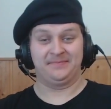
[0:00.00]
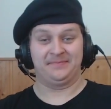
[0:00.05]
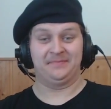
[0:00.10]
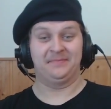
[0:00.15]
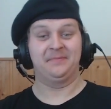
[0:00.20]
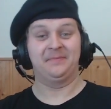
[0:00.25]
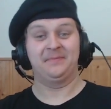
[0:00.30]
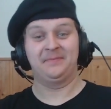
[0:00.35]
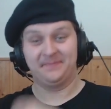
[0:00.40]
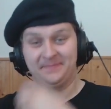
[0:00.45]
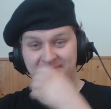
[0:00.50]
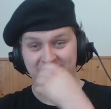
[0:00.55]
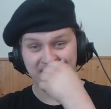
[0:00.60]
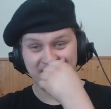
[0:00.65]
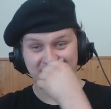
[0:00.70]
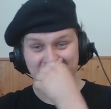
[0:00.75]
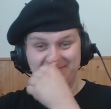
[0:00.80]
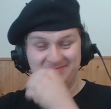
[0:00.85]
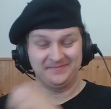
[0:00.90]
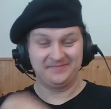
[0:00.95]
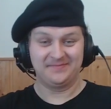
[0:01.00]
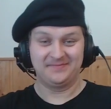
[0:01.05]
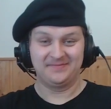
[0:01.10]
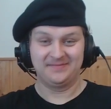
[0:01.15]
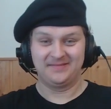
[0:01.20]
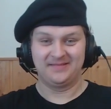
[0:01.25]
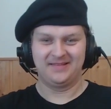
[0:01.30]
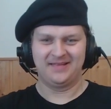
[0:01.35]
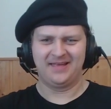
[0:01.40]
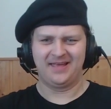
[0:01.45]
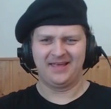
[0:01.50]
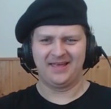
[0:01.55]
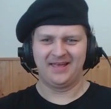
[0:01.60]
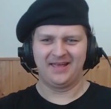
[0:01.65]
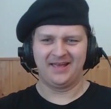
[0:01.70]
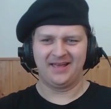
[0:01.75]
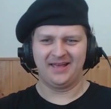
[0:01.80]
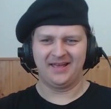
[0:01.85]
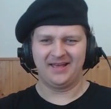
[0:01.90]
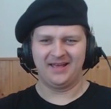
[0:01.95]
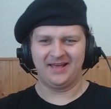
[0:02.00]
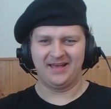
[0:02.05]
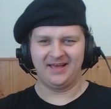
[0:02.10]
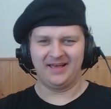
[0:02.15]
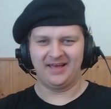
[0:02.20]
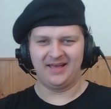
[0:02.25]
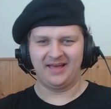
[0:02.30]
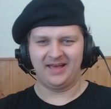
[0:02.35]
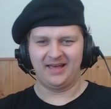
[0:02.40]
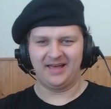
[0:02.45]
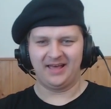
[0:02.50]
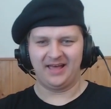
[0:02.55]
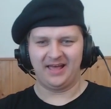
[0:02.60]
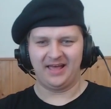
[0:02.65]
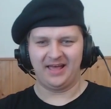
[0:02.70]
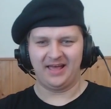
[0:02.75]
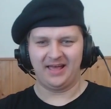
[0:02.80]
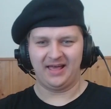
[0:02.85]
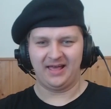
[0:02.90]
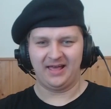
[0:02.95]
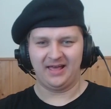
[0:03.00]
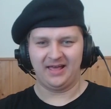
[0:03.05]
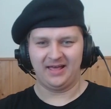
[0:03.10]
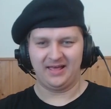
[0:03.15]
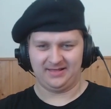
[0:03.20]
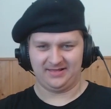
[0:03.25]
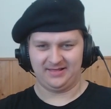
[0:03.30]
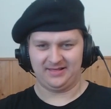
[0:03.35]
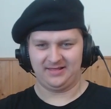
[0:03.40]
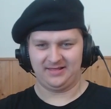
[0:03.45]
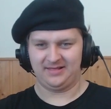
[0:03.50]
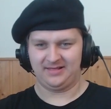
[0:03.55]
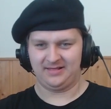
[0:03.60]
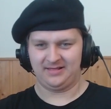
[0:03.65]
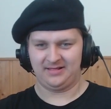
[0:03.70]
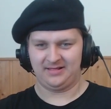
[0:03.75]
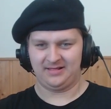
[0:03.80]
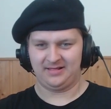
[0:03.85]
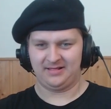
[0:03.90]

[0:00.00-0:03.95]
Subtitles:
Nothing is said.